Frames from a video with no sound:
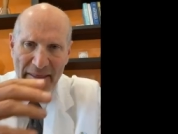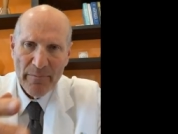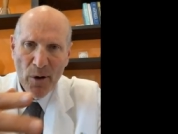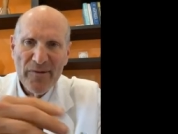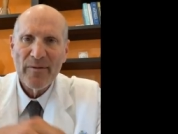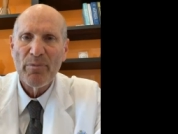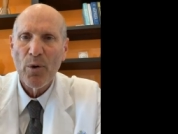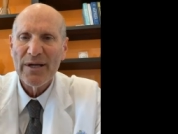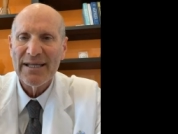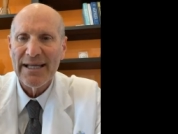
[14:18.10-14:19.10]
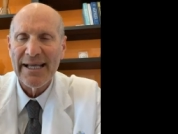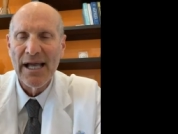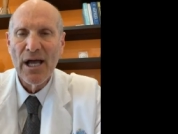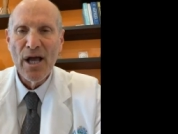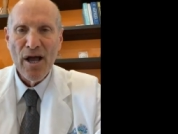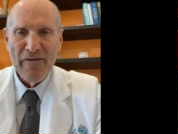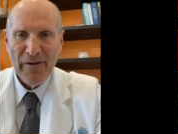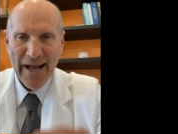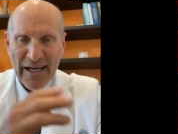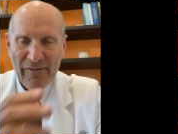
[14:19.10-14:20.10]
And then, most importantly,
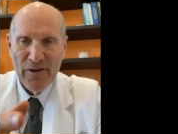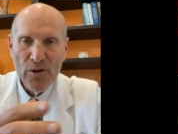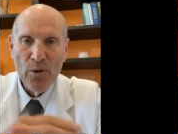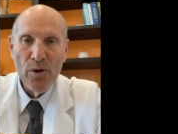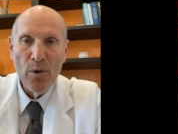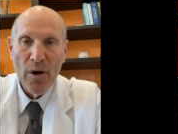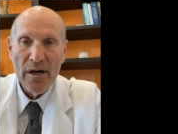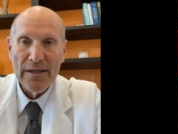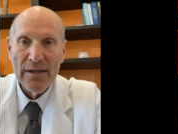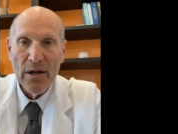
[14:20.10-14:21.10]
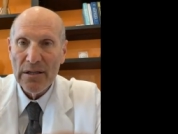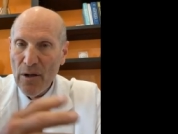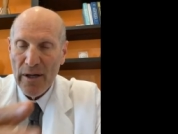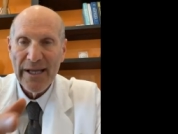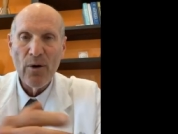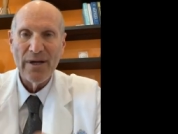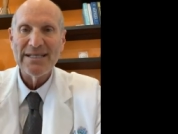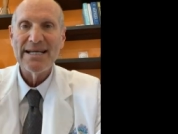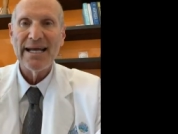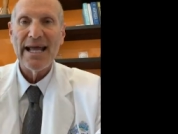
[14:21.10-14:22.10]
for any of you who are logging
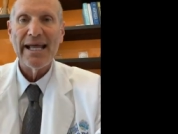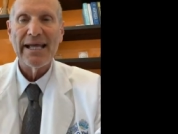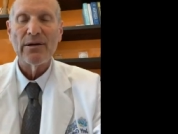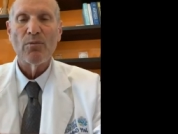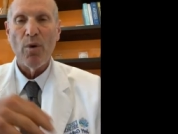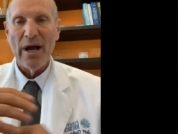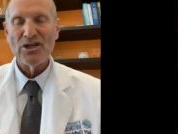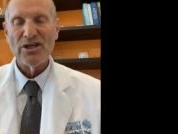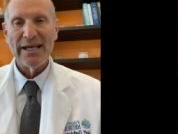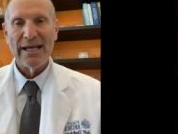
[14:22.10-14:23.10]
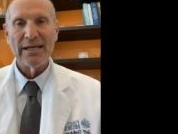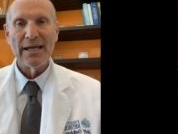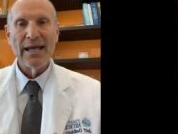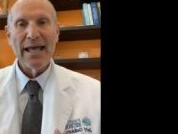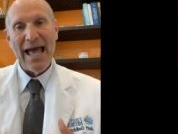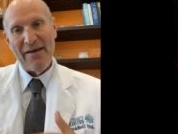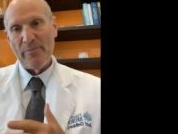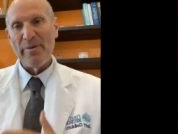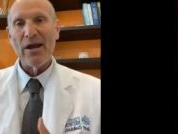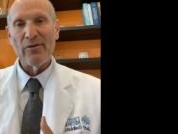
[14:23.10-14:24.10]
on today and watching and
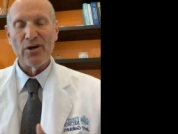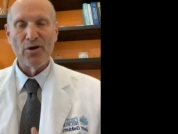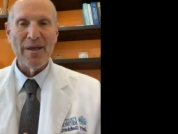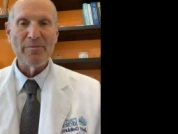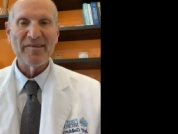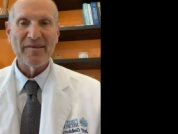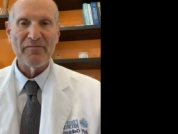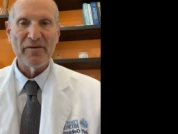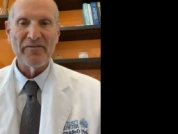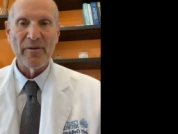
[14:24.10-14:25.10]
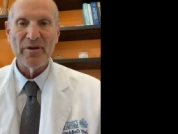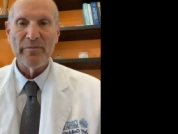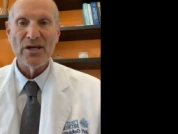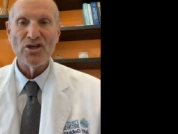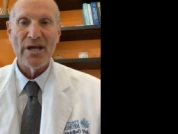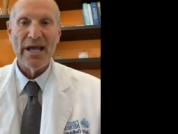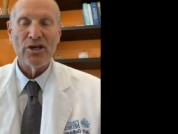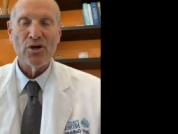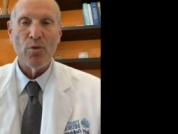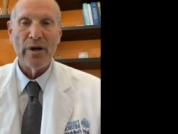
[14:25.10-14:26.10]
have a parent who may be suffering from
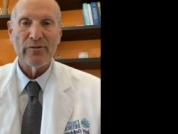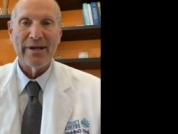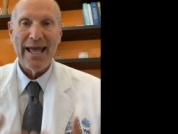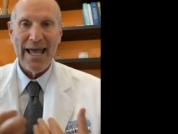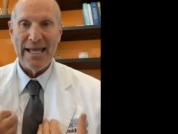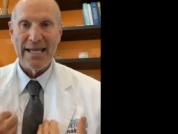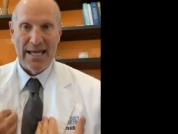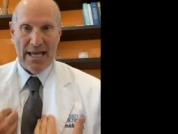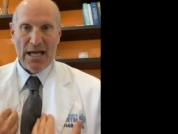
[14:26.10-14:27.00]
dementia and you're wondering, hey,